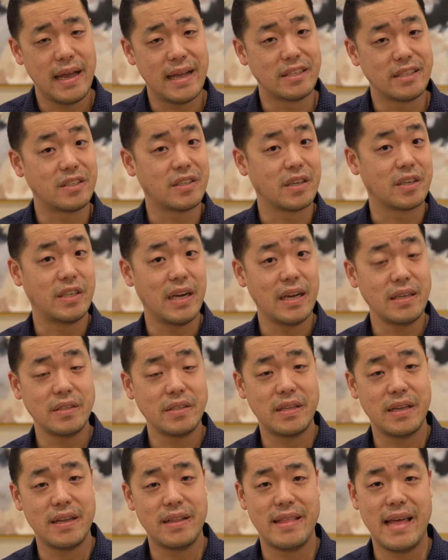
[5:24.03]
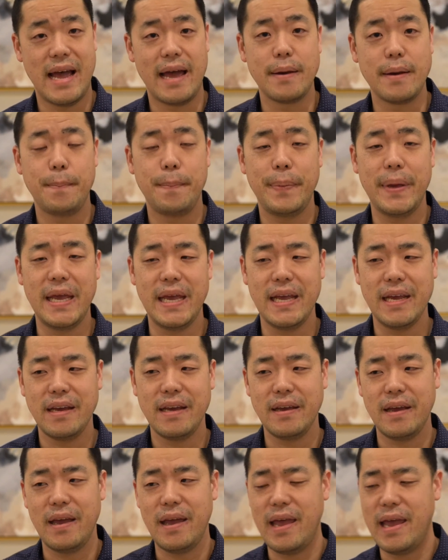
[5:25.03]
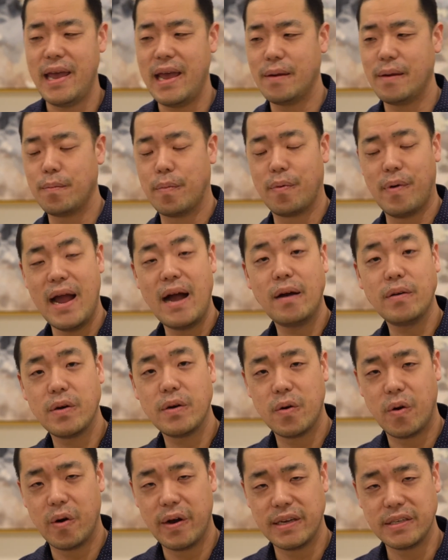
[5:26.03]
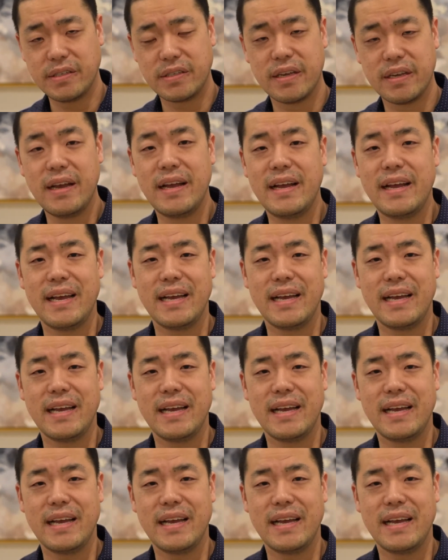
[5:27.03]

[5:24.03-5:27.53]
and suggested that pink and brown noise